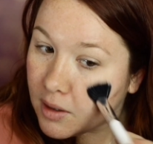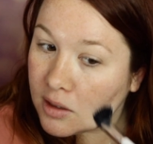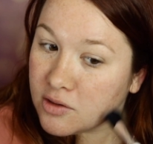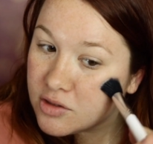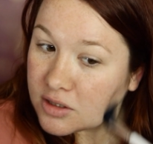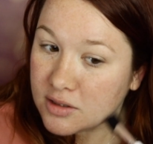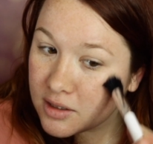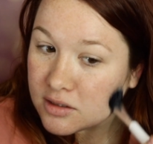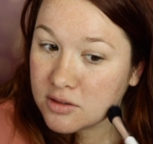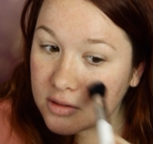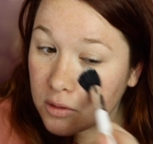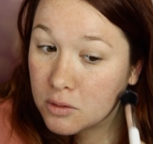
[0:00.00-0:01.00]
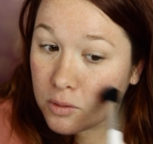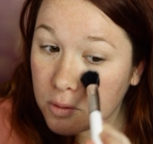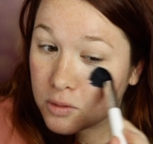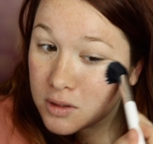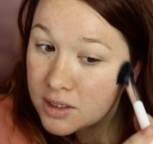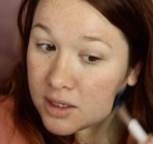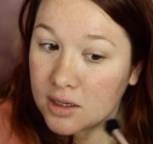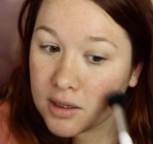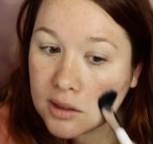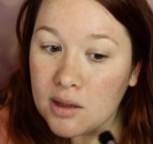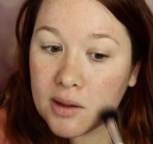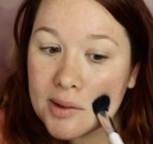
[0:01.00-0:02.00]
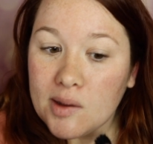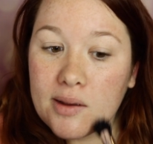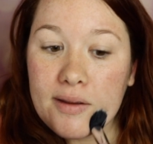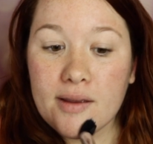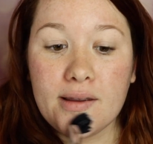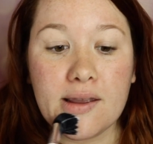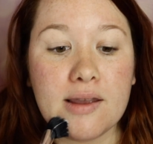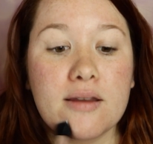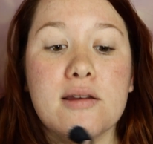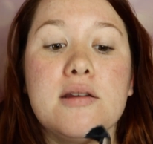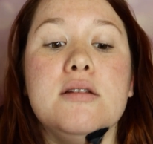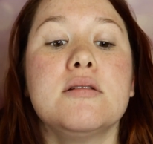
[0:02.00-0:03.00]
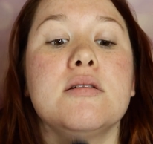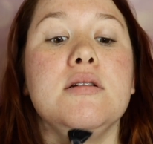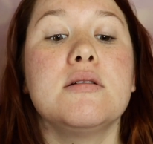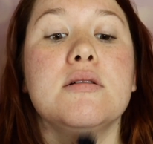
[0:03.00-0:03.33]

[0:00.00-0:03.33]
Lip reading: and it's just like so cooling, and